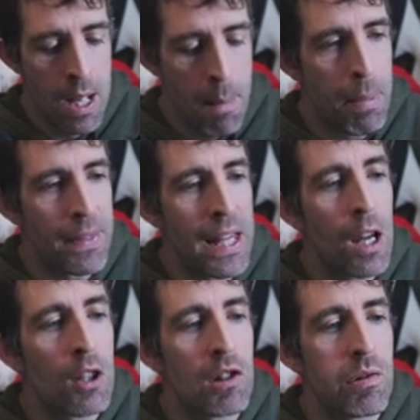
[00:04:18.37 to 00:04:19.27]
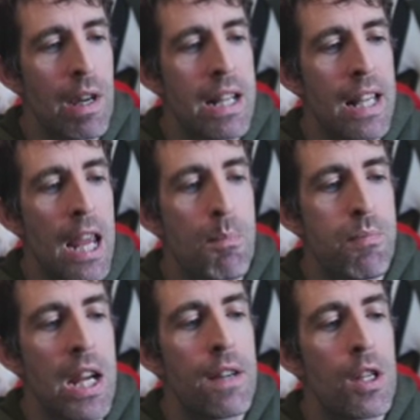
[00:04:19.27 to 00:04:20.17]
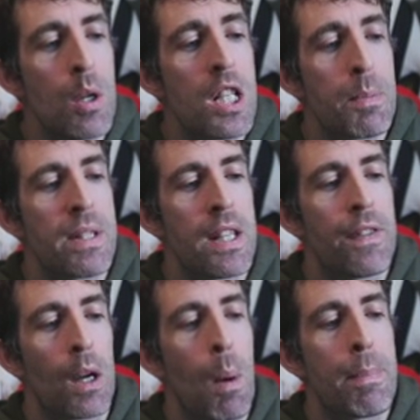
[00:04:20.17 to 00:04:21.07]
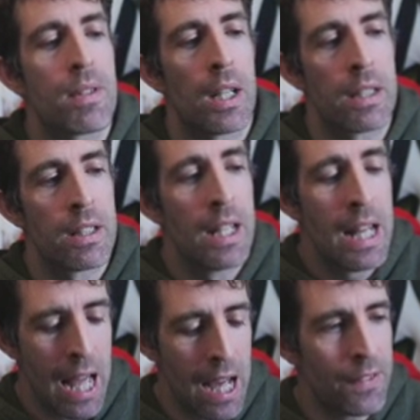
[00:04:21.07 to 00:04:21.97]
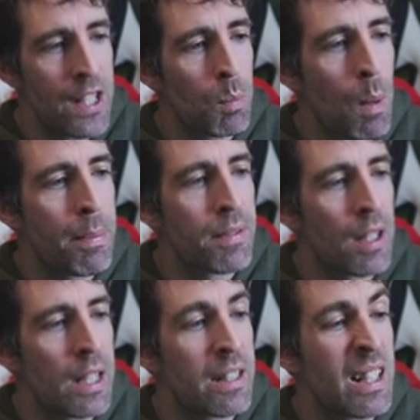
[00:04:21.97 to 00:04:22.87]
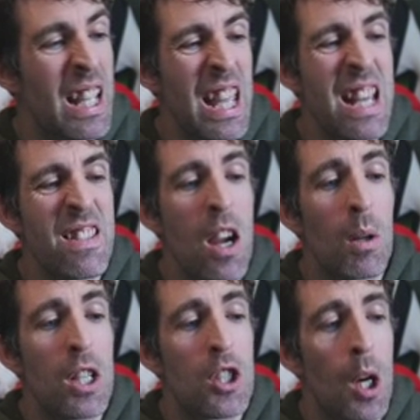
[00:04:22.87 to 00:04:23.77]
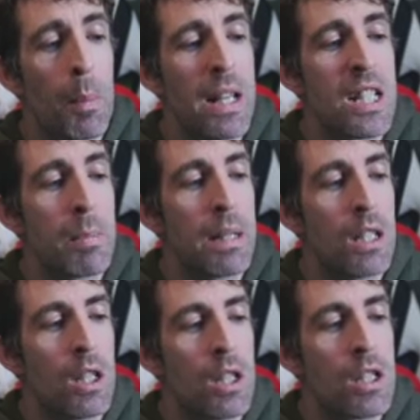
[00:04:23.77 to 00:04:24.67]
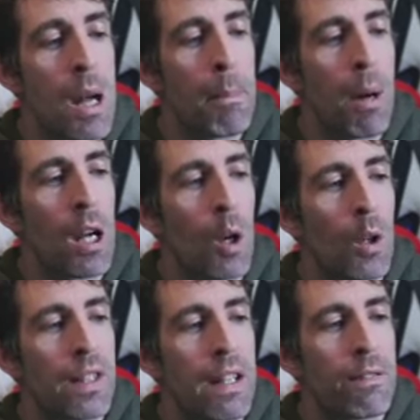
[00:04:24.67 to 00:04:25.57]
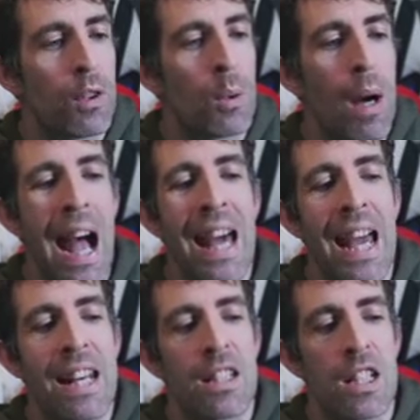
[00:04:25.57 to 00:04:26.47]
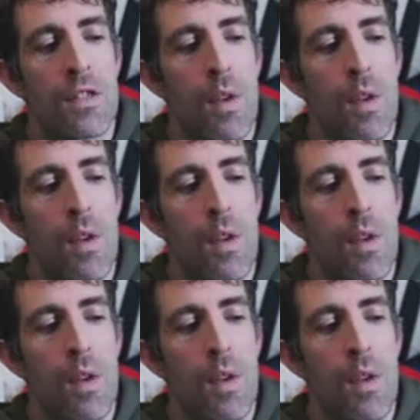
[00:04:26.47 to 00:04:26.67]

but then I'd create a preview specific website. And this website, its only job is to be used by Contentful and editors for